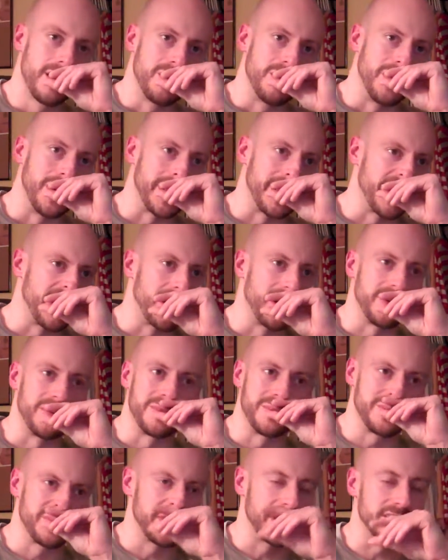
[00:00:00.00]
But
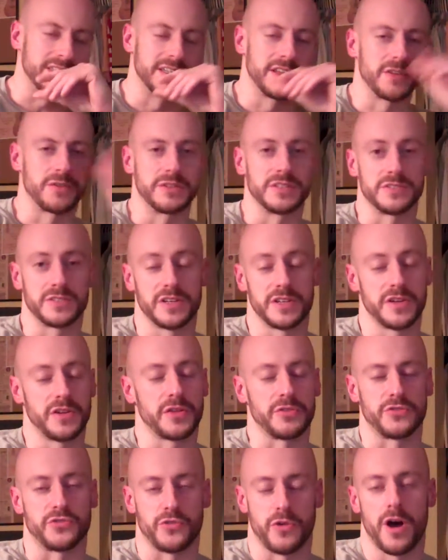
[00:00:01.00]
that's
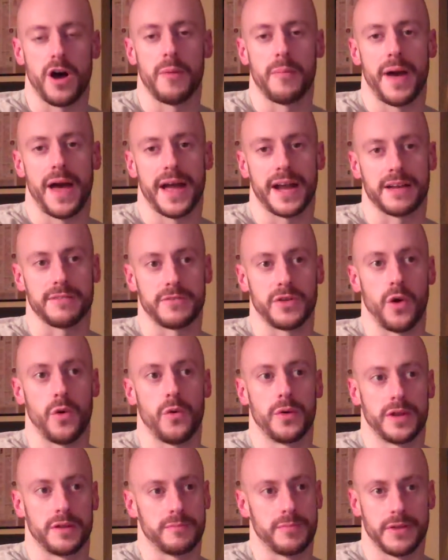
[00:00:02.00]
another drawback of
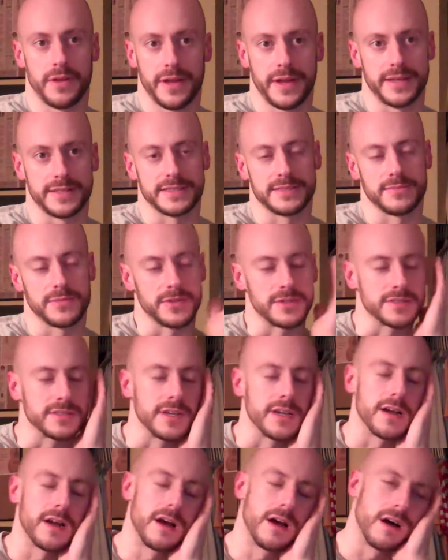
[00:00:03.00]
going and playing somewhere. It's
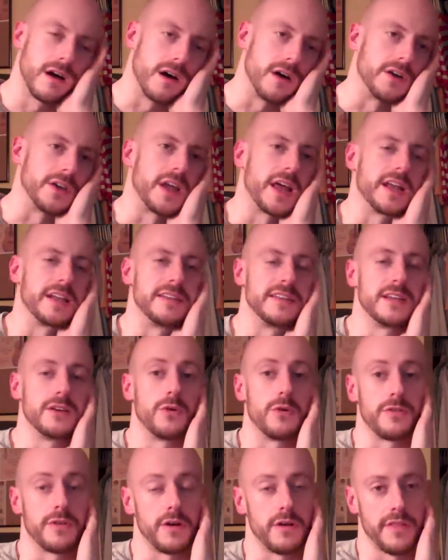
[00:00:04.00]
like, oh, you got to deal
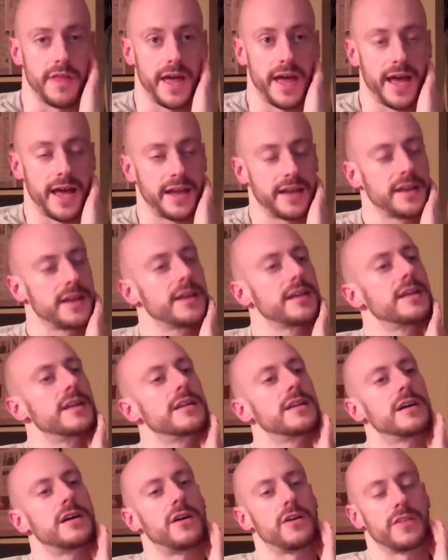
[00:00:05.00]
with all
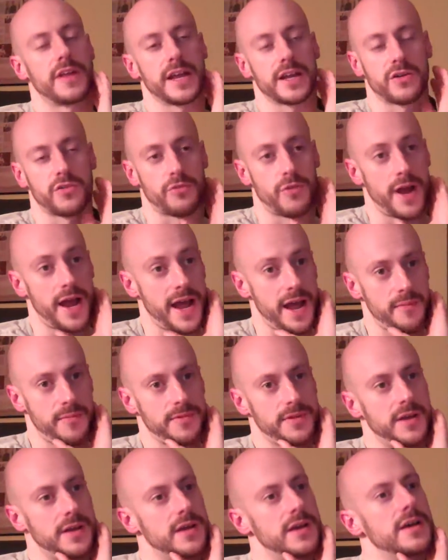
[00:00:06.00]
that crap.
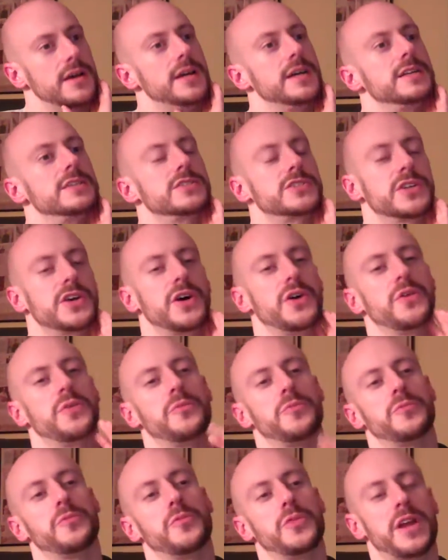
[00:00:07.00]

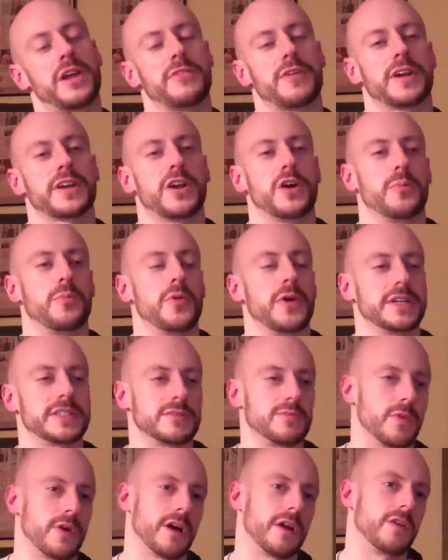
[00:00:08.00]
So whenever I'd go play
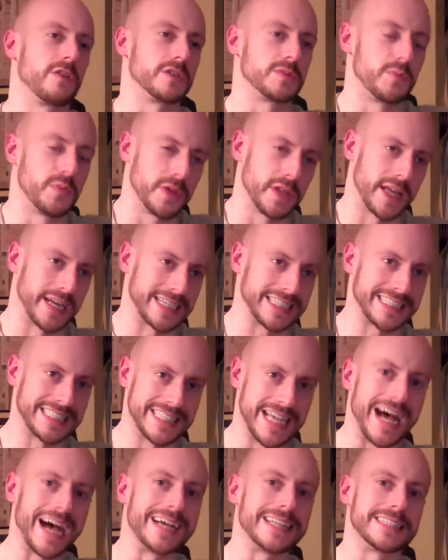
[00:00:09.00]
somewhere, I'd always put like
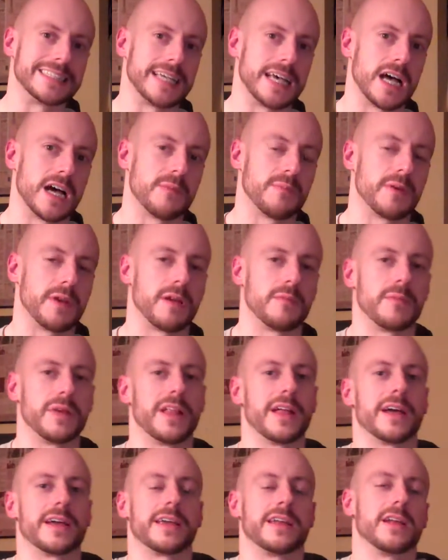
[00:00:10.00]
signs up, and I'd be
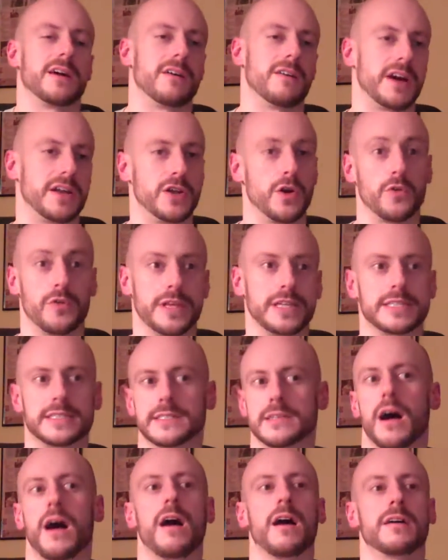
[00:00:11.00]
like, I know these
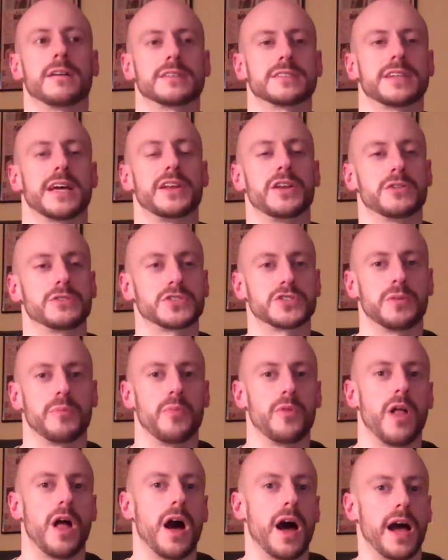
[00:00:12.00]
songs, I know
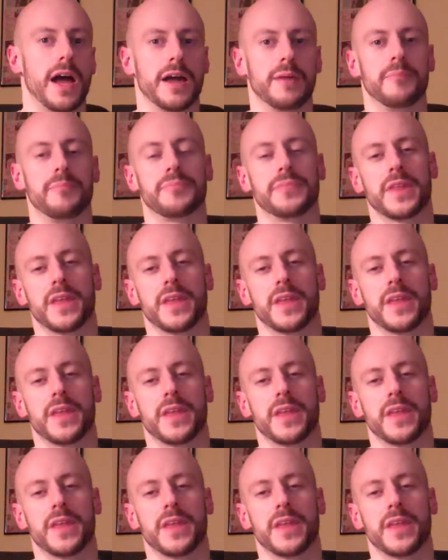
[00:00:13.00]
Sublime.